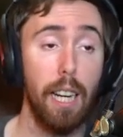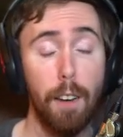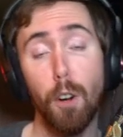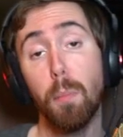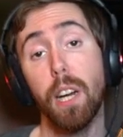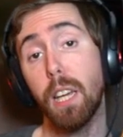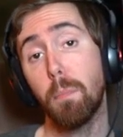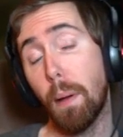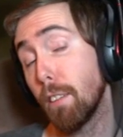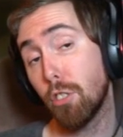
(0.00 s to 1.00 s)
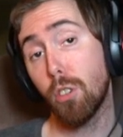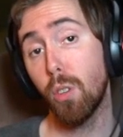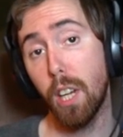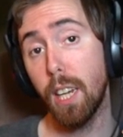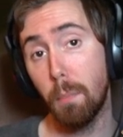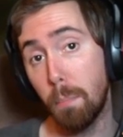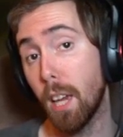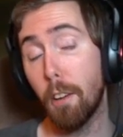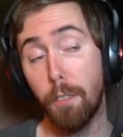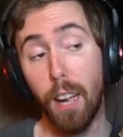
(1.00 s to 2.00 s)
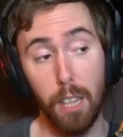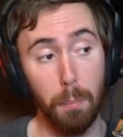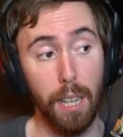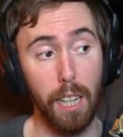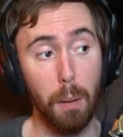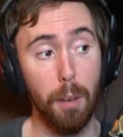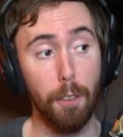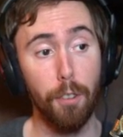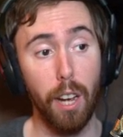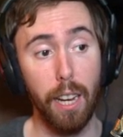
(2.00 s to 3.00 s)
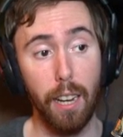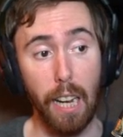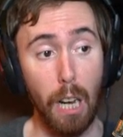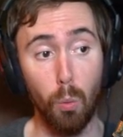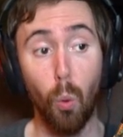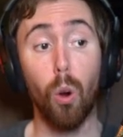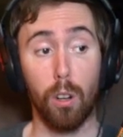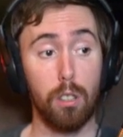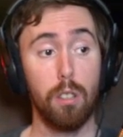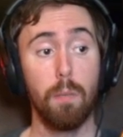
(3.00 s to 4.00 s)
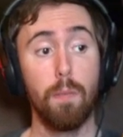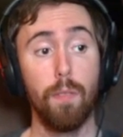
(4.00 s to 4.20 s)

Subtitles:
And everybody basically in BFA, at the beginning of BFA, it worked.